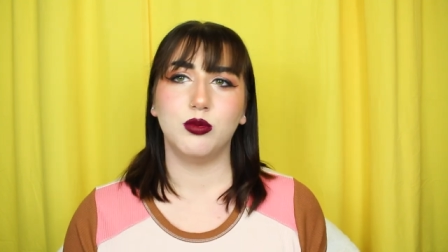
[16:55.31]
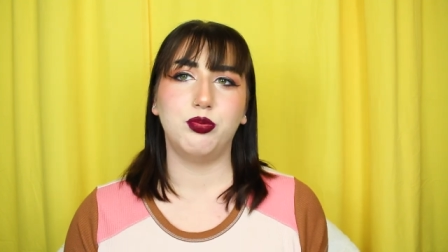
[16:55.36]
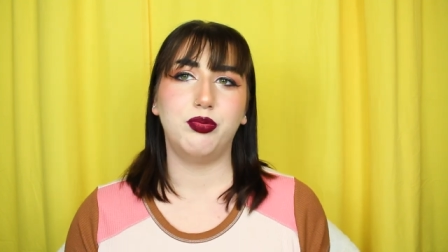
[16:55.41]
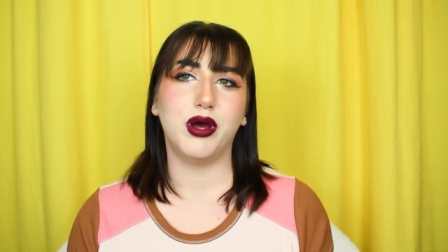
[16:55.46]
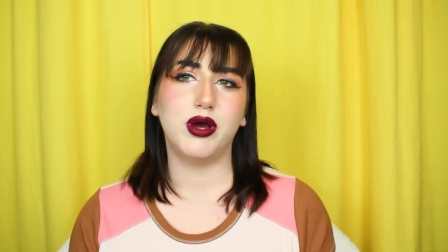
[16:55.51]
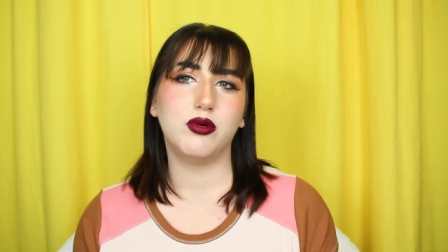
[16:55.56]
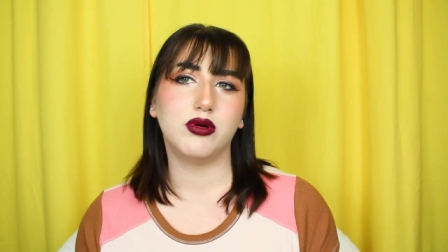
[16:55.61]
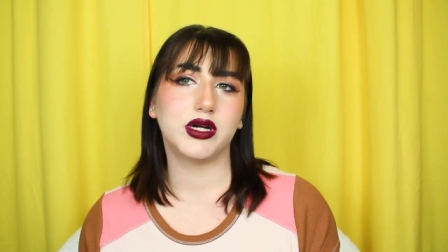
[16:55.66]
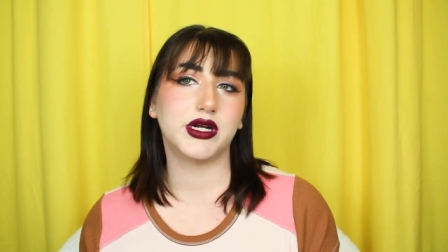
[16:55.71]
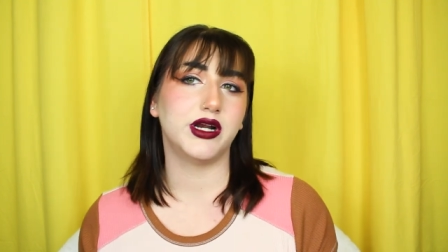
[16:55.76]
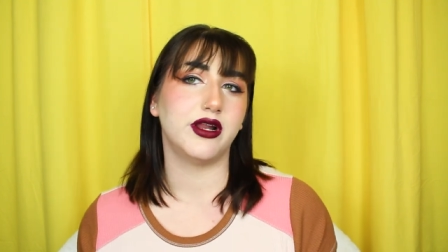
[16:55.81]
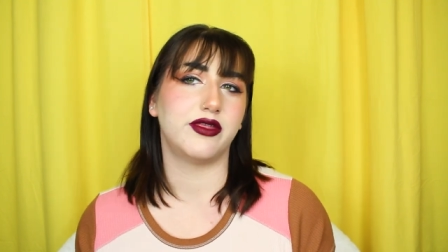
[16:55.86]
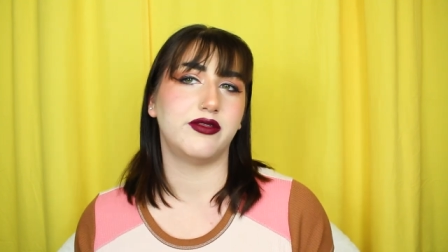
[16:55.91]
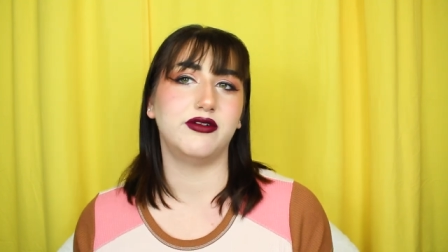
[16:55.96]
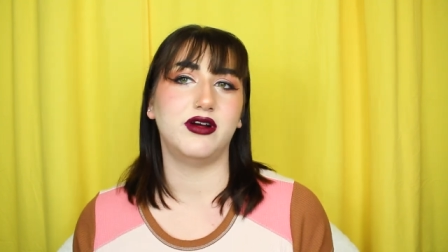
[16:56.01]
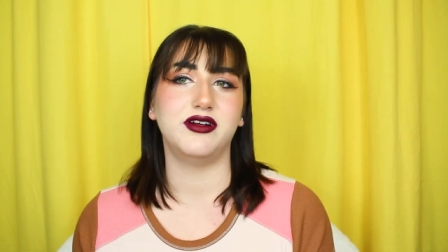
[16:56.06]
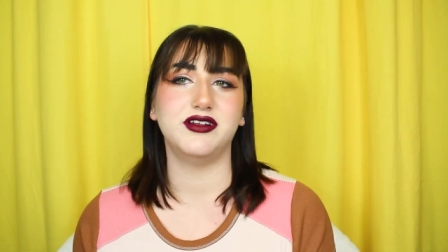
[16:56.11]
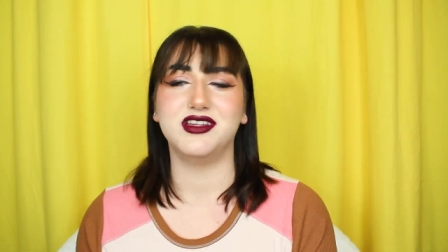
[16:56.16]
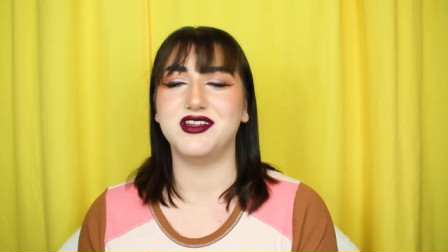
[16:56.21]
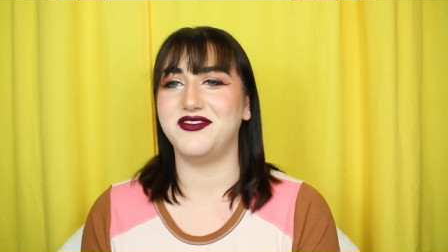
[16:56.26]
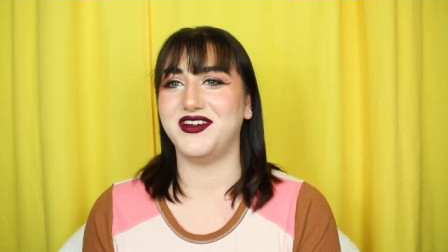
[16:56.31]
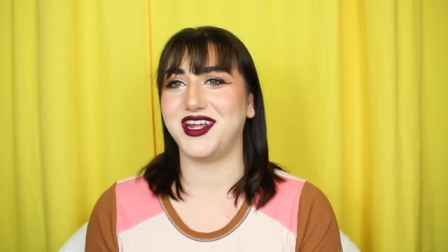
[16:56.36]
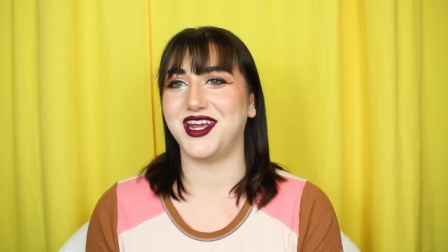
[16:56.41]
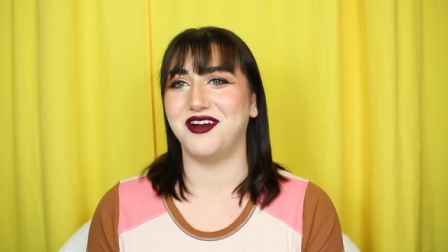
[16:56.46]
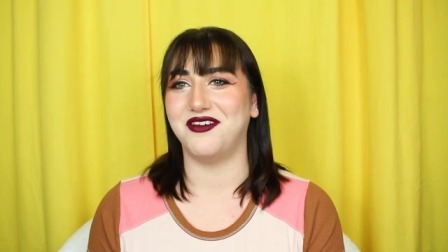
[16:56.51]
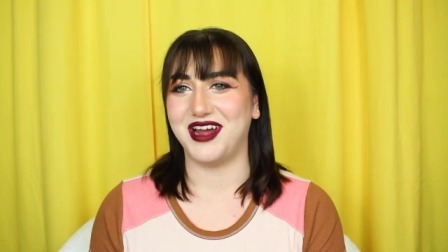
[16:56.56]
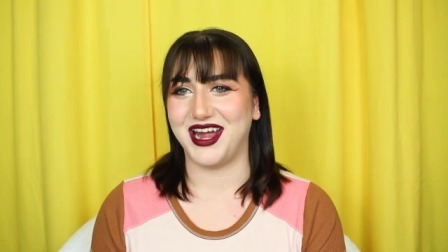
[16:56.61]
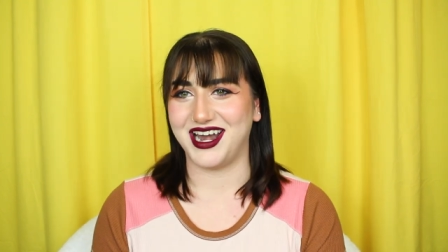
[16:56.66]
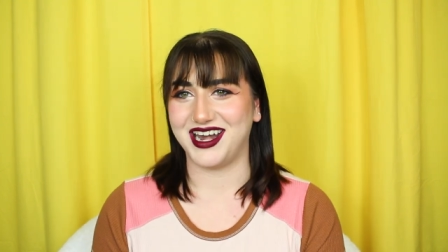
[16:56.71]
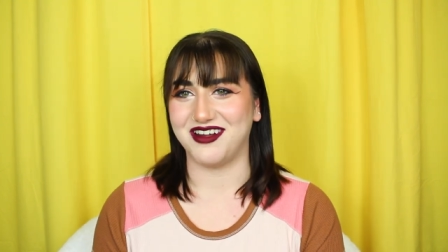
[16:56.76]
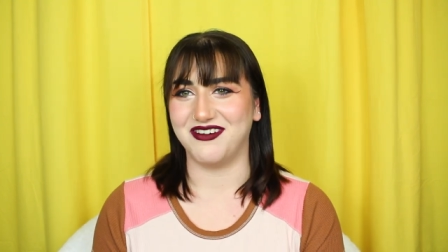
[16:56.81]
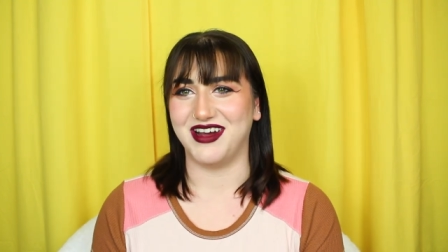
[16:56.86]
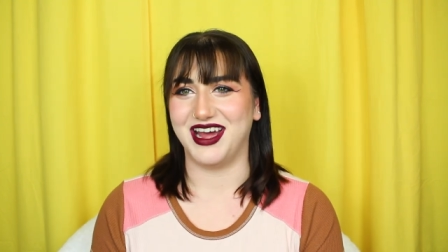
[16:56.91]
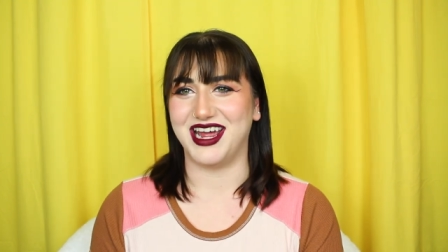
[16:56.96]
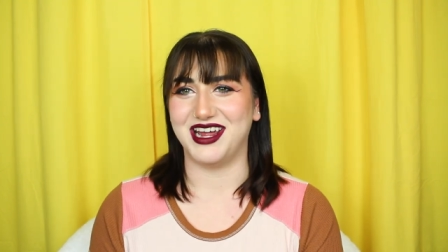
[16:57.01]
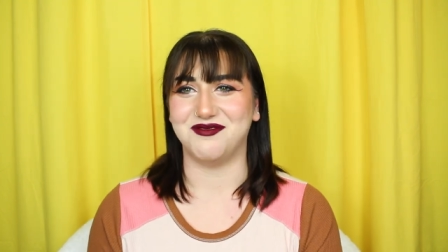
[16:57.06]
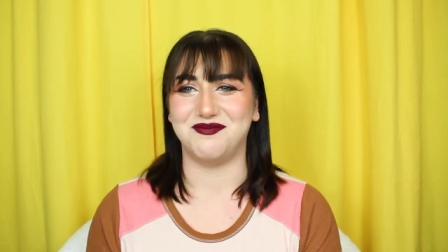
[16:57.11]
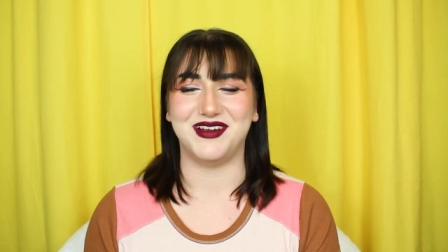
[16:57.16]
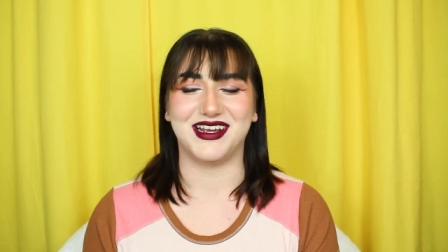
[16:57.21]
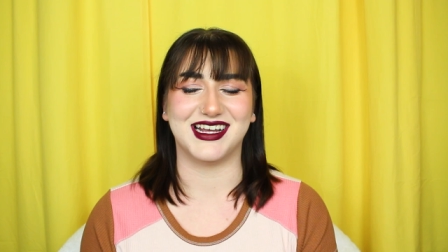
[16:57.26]
but we're gonna throw it in the video
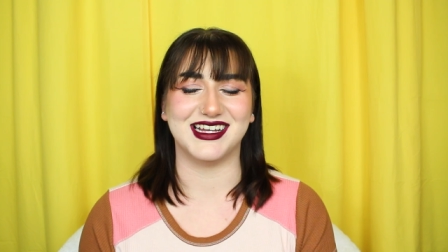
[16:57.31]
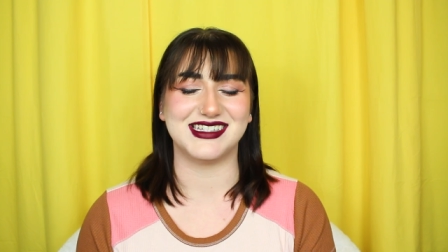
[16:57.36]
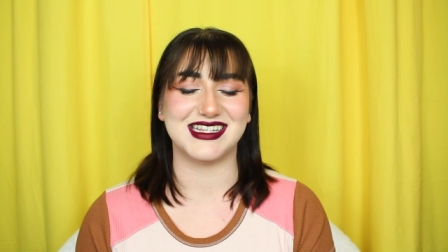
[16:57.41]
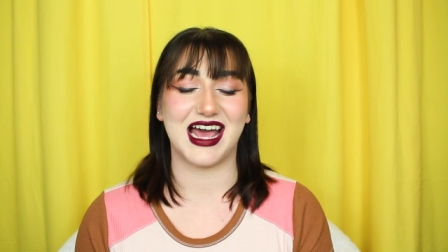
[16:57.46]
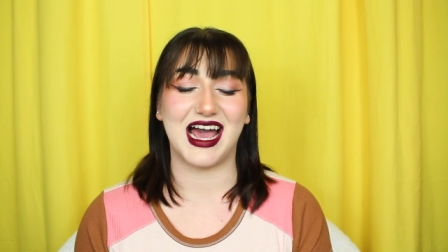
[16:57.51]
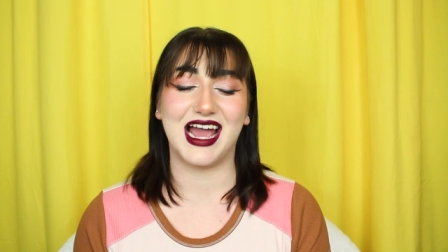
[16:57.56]
anyway because